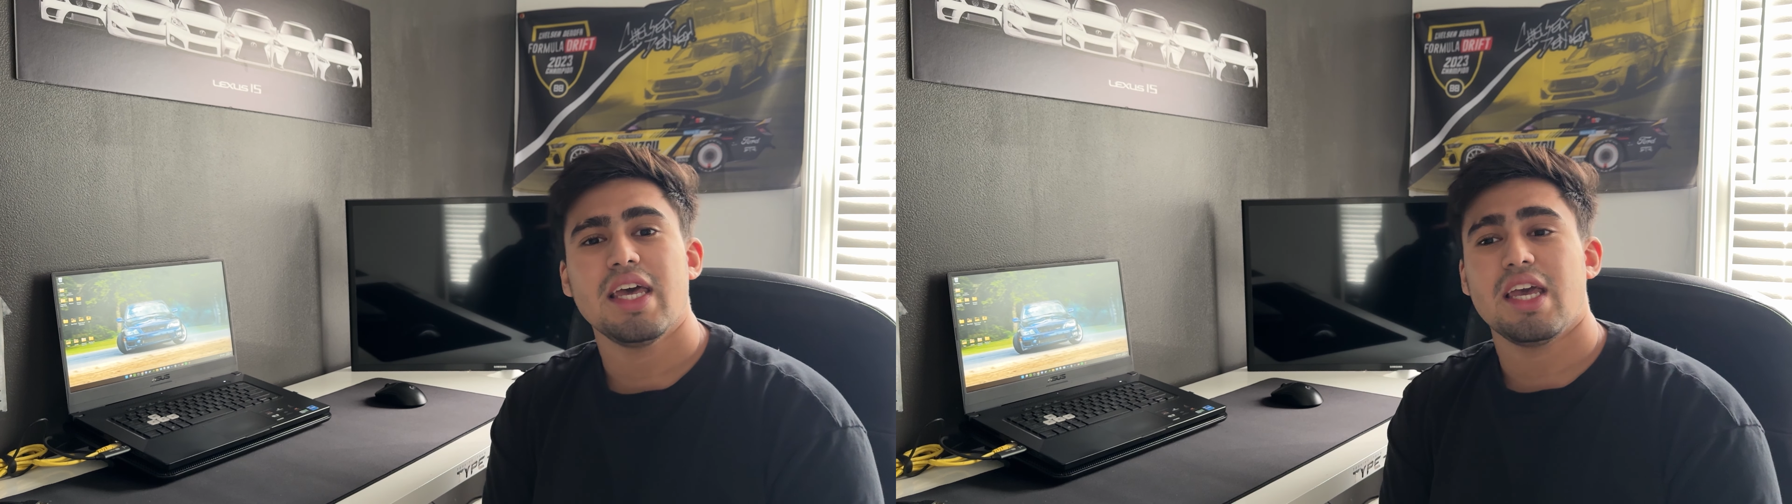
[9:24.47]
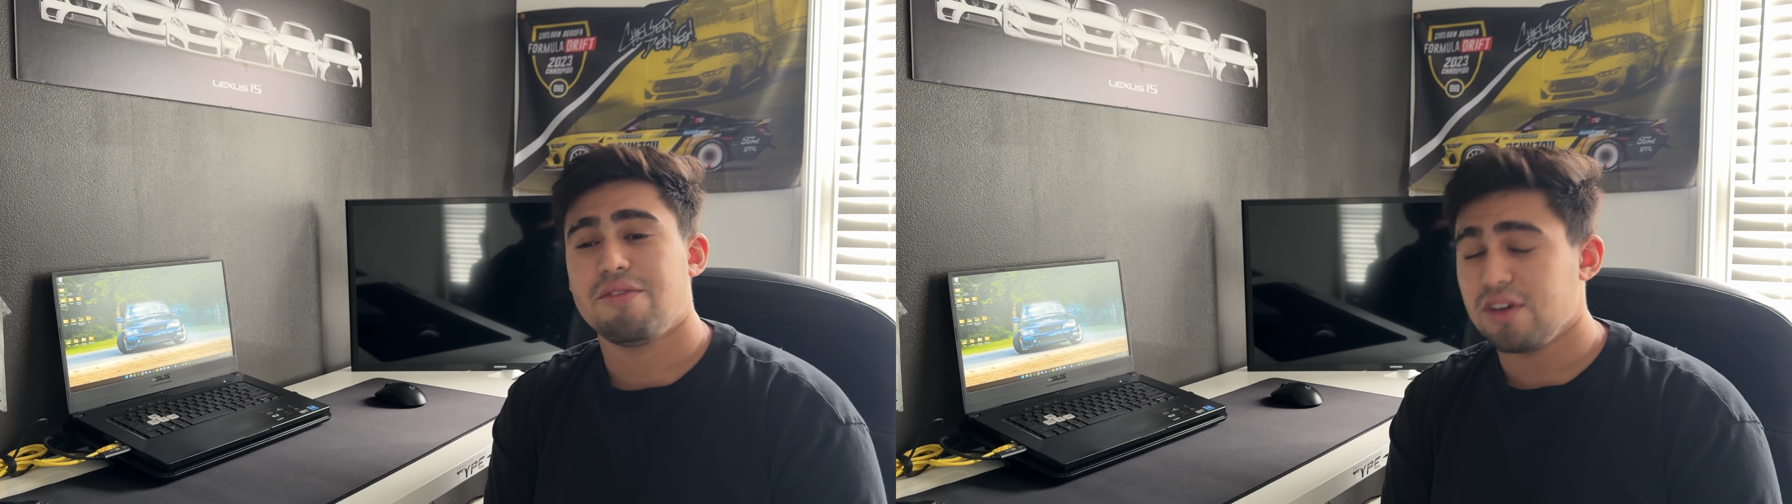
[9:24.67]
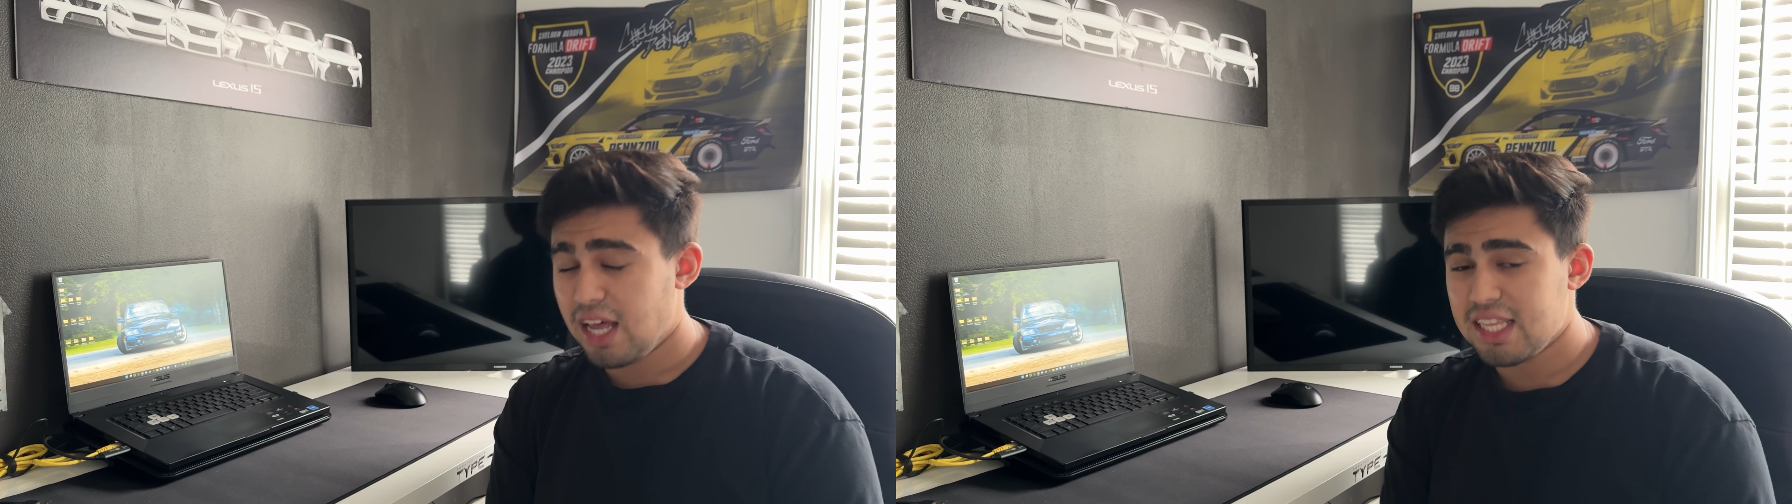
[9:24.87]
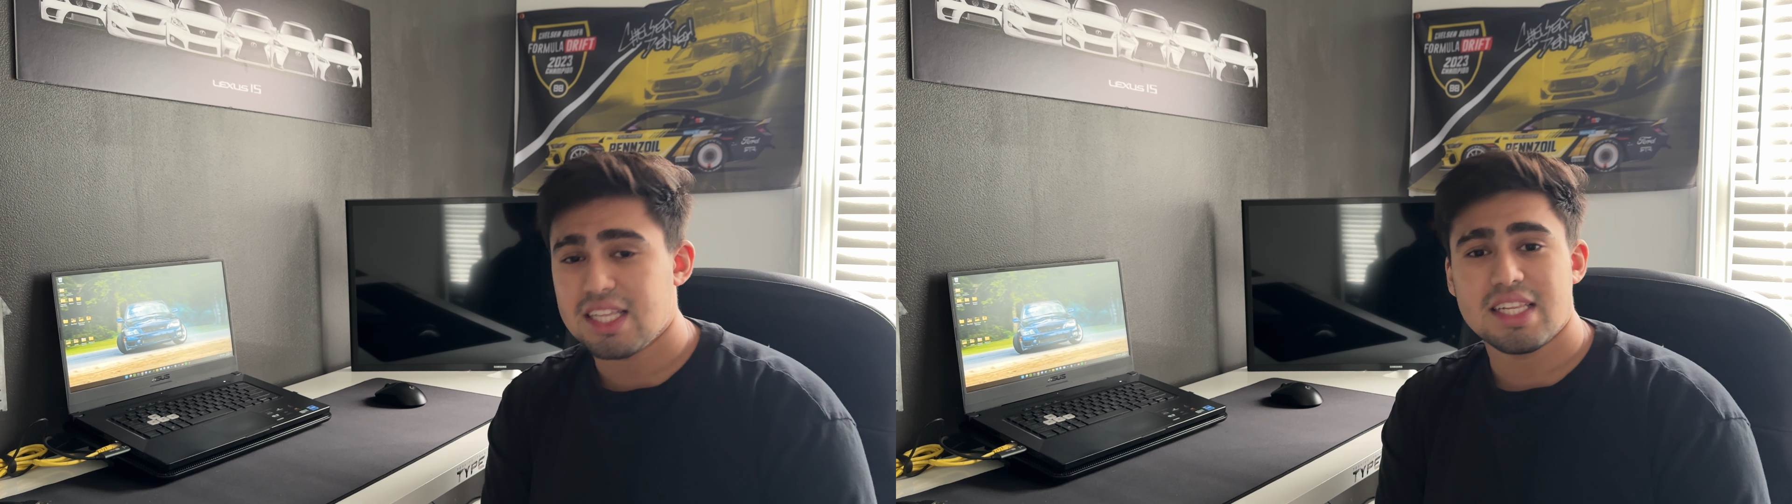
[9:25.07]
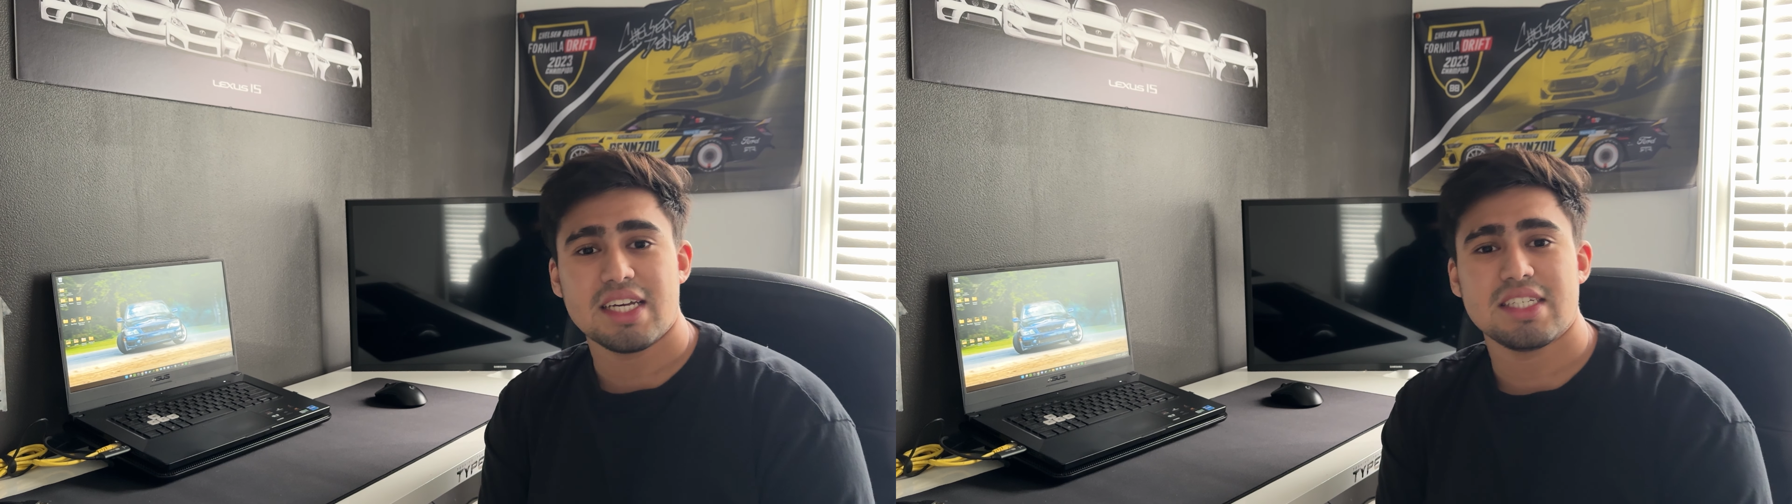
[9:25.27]
If you like the
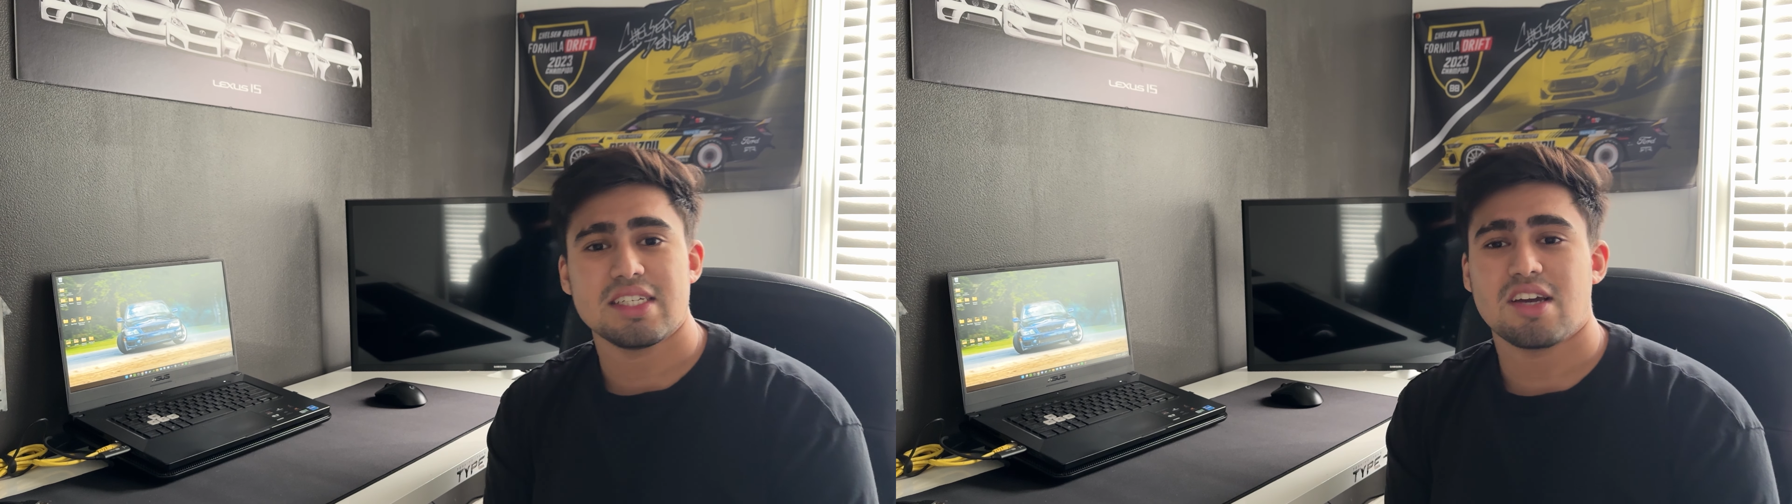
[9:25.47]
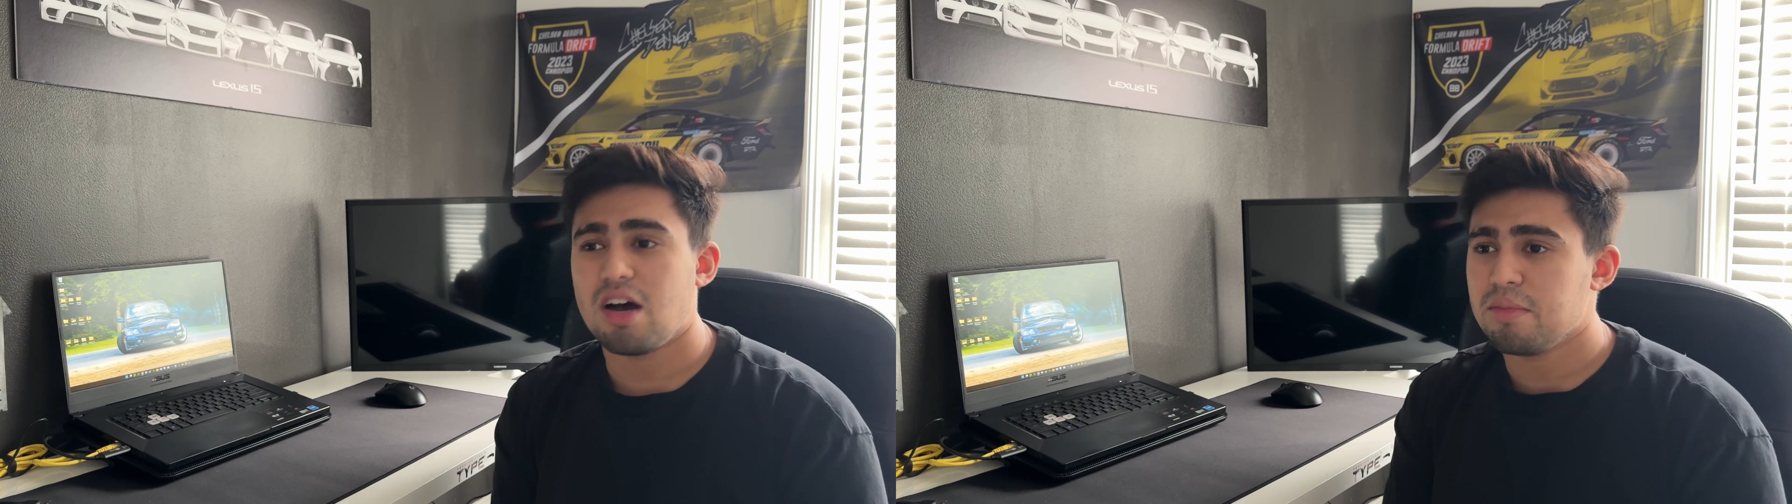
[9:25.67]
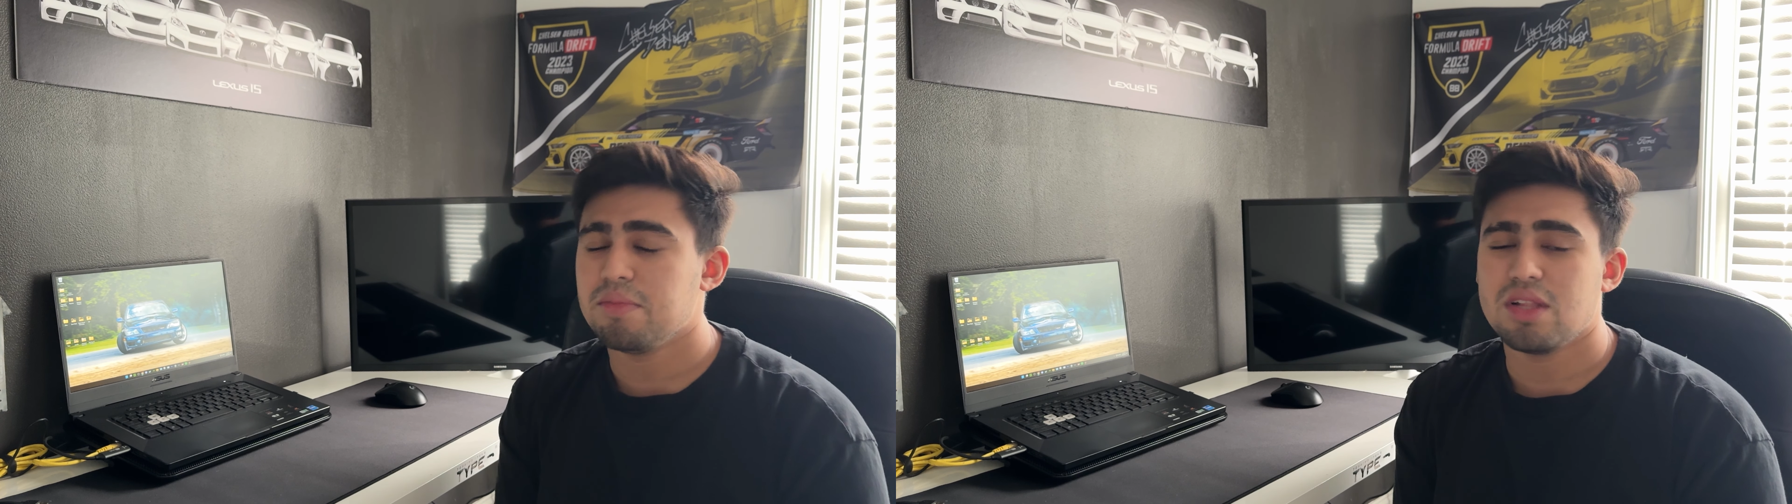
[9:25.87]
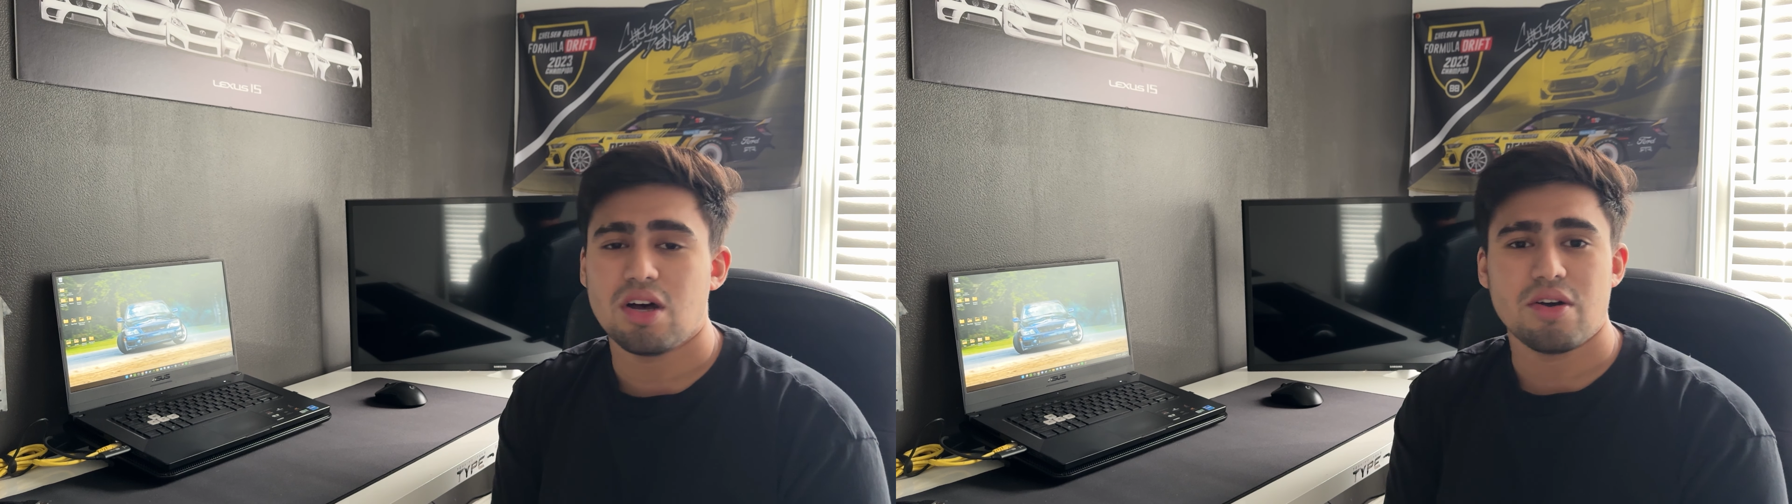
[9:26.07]
list, comment below.